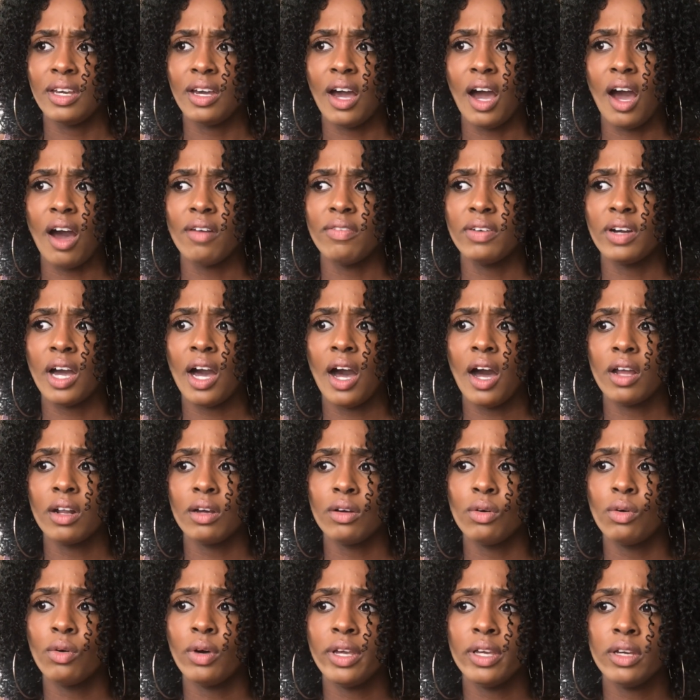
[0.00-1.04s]
avocado
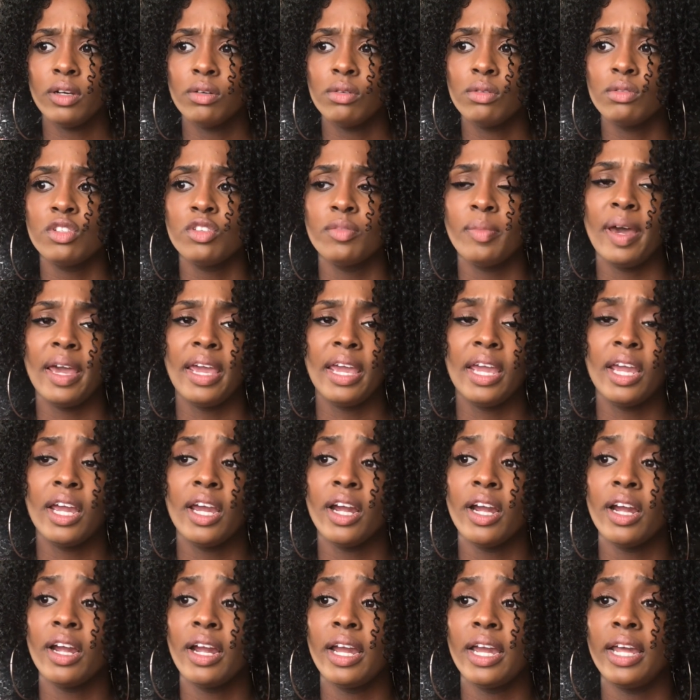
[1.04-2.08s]
oil to my
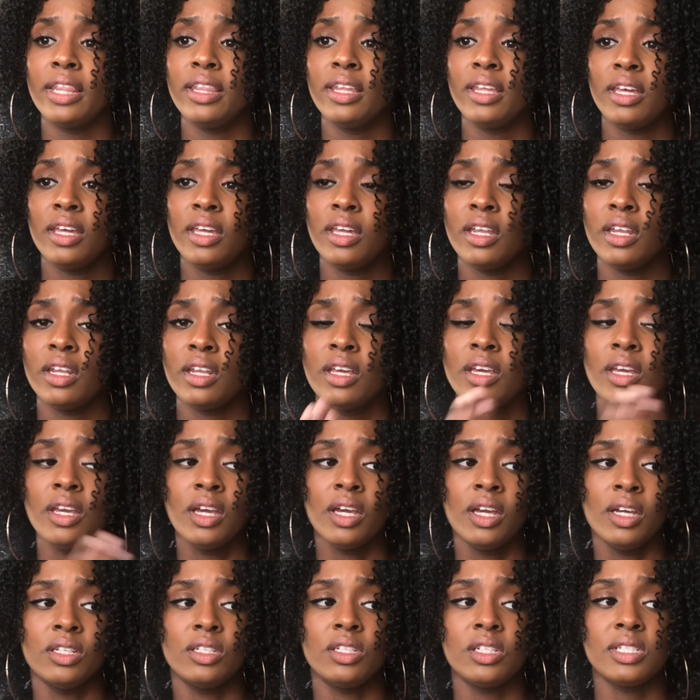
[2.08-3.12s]
hair, and then
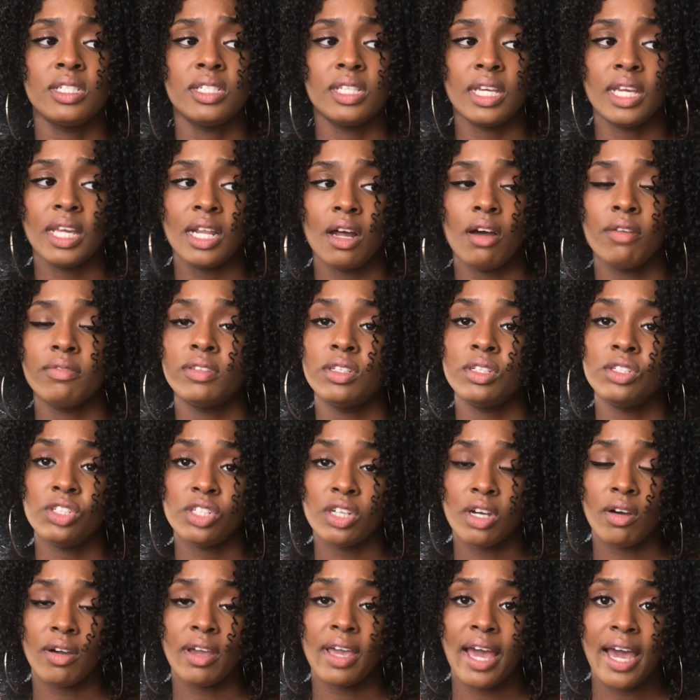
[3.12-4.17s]
just to get off the
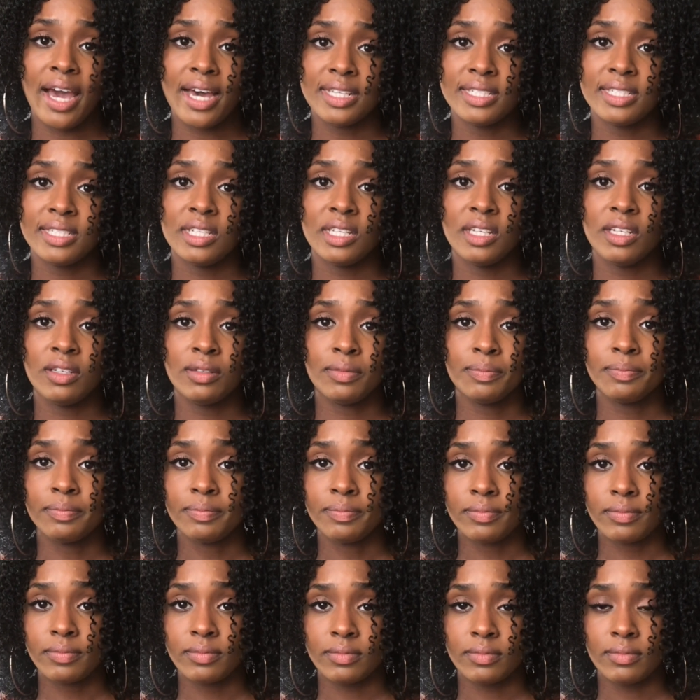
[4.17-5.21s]
gel casting,
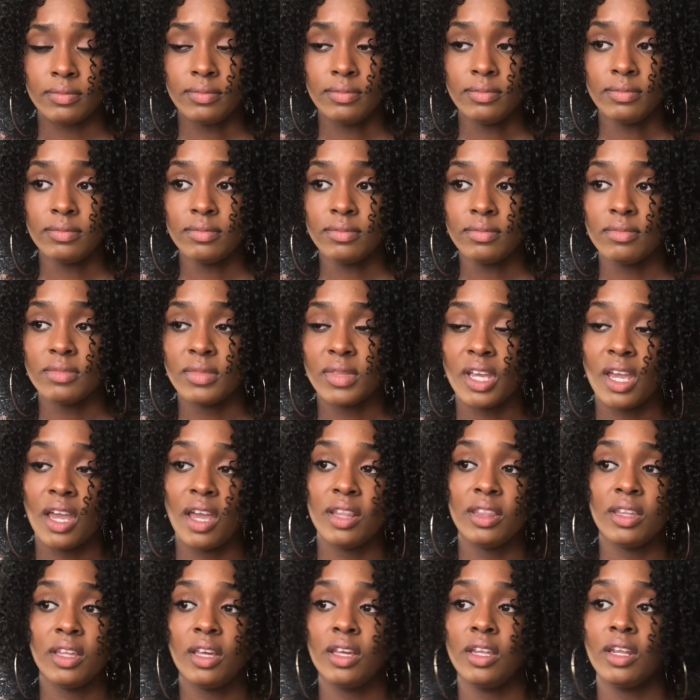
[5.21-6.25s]

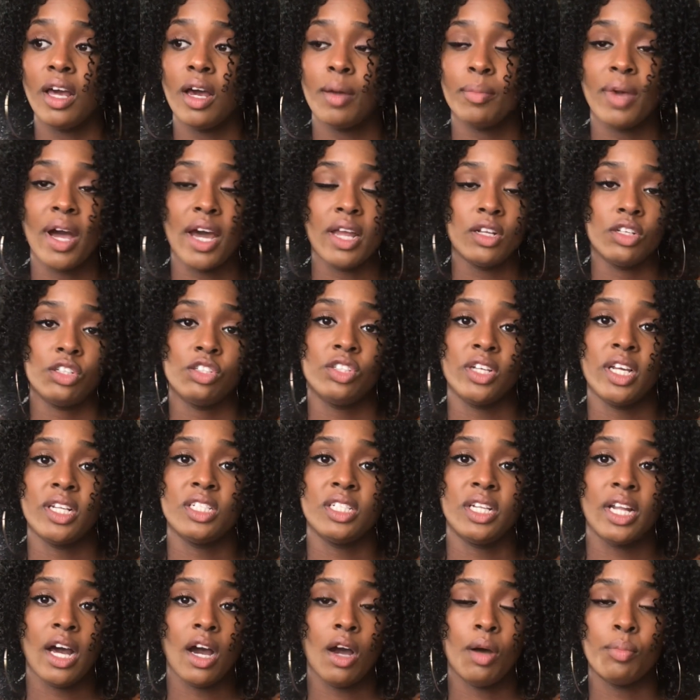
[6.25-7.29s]
and then kind of stretch it
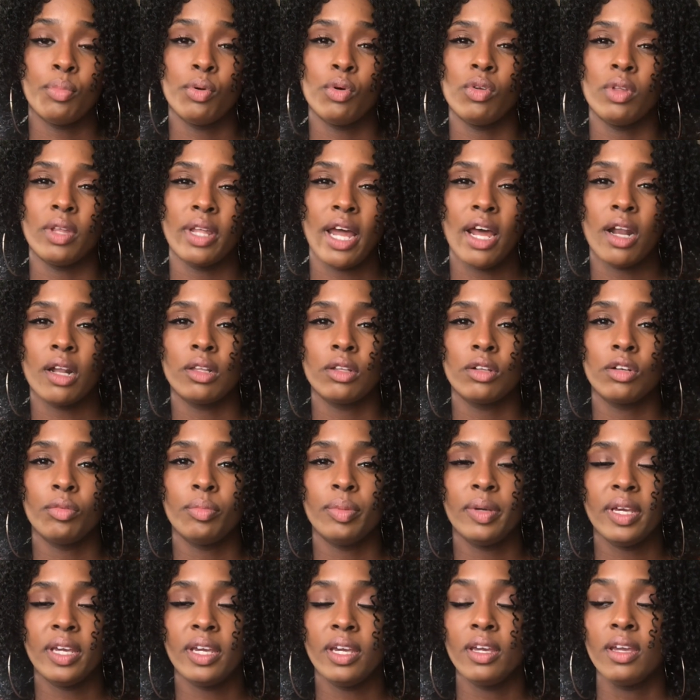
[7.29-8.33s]
out, pull it out a little
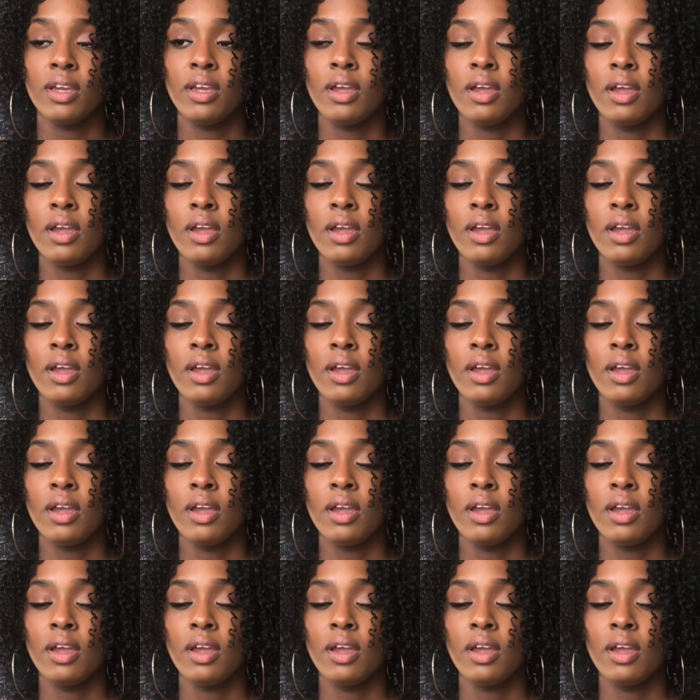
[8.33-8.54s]
bit.